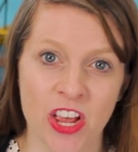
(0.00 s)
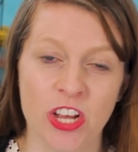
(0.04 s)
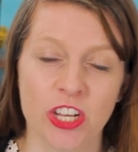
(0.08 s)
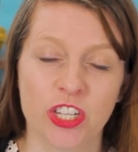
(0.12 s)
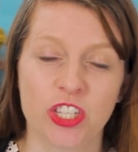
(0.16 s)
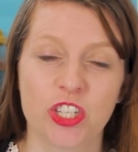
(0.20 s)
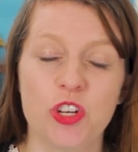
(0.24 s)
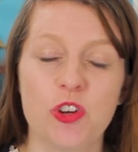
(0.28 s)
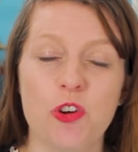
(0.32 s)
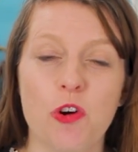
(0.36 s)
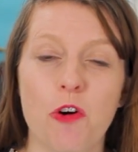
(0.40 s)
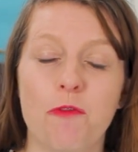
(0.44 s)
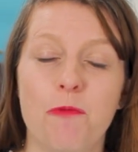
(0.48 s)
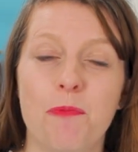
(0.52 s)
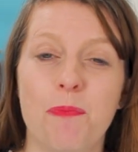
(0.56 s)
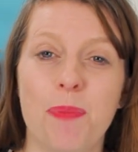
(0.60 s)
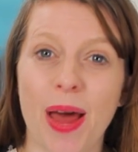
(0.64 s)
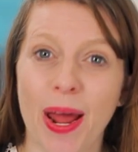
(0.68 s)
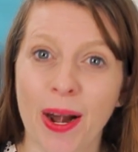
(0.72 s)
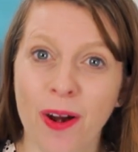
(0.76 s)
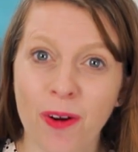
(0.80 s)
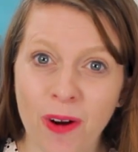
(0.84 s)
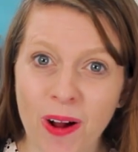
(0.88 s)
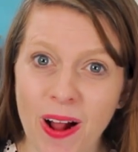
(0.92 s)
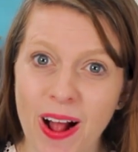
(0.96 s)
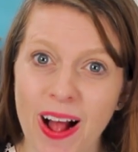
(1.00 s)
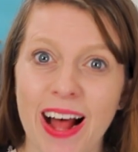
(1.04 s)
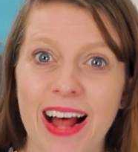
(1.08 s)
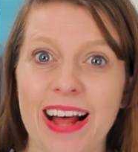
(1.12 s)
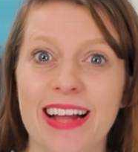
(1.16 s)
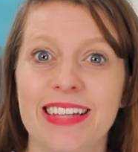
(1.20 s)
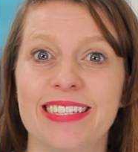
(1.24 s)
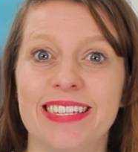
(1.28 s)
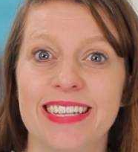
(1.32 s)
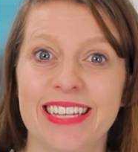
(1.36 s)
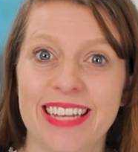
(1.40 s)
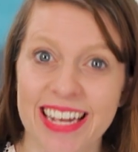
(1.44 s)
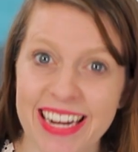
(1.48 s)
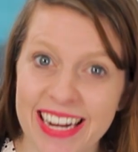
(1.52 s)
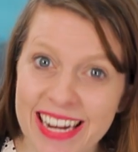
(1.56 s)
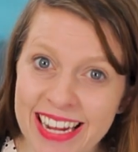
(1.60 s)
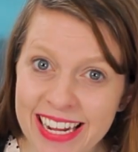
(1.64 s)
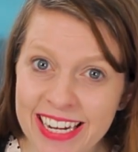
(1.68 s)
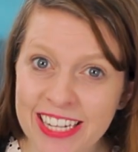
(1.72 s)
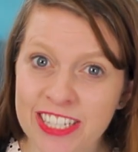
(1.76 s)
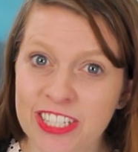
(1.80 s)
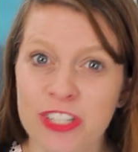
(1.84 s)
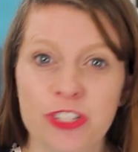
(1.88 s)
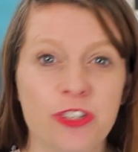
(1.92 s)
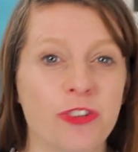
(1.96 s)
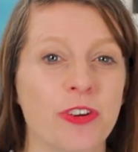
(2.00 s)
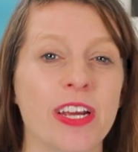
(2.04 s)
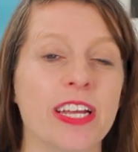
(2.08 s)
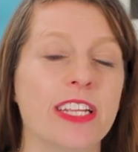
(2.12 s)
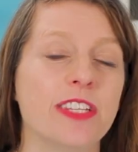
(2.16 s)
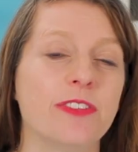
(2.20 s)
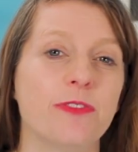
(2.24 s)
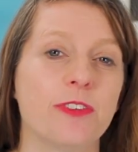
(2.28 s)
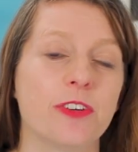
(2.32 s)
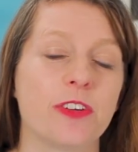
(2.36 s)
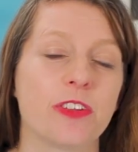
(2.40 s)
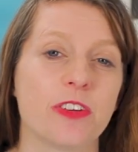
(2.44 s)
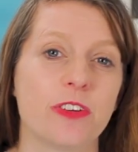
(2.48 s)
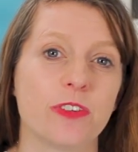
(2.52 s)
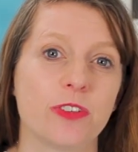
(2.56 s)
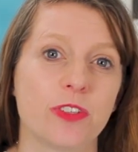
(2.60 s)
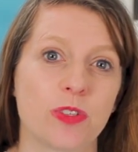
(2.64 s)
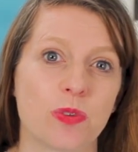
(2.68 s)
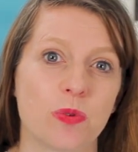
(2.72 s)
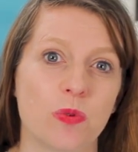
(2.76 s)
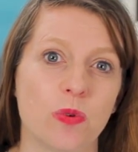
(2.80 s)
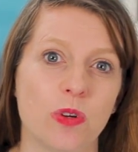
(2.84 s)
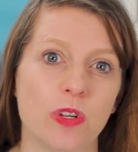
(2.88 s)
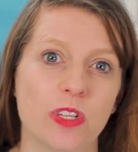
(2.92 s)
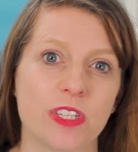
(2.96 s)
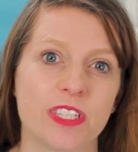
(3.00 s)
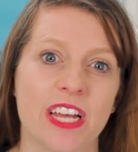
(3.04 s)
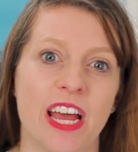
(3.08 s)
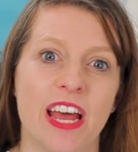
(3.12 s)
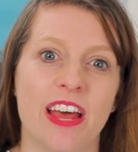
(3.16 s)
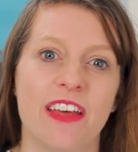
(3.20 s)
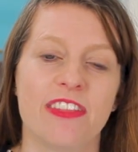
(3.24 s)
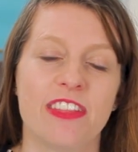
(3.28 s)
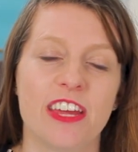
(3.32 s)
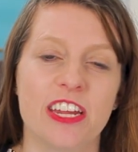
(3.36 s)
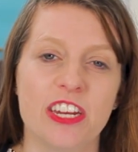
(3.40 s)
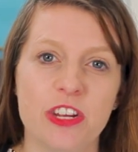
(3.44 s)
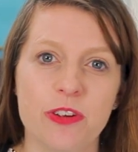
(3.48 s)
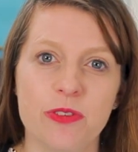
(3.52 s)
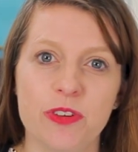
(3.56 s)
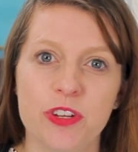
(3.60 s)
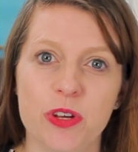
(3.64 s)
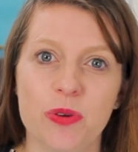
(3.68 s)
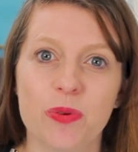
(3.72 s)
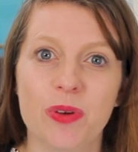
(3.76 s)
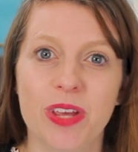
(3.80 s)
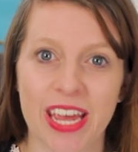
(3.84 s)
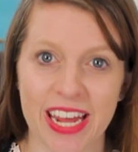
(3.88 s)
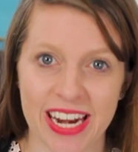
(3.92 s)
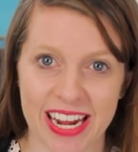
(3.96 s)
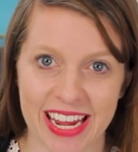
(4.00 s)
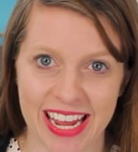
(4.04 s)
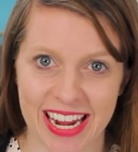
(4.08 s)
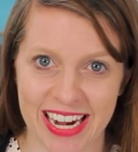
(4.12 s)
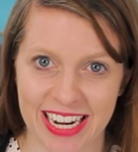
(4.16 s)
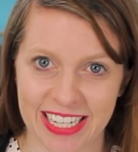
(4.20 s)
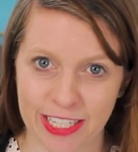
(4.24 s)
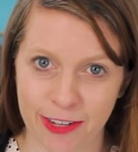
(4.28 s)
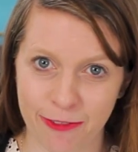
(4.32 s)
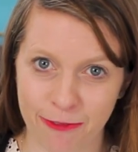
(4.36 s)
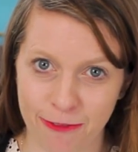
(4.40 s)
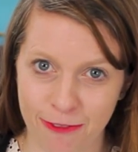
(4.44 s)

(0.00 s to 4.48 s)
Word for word: So you have better odds getting in as a transfer to those schools than you do getting in as a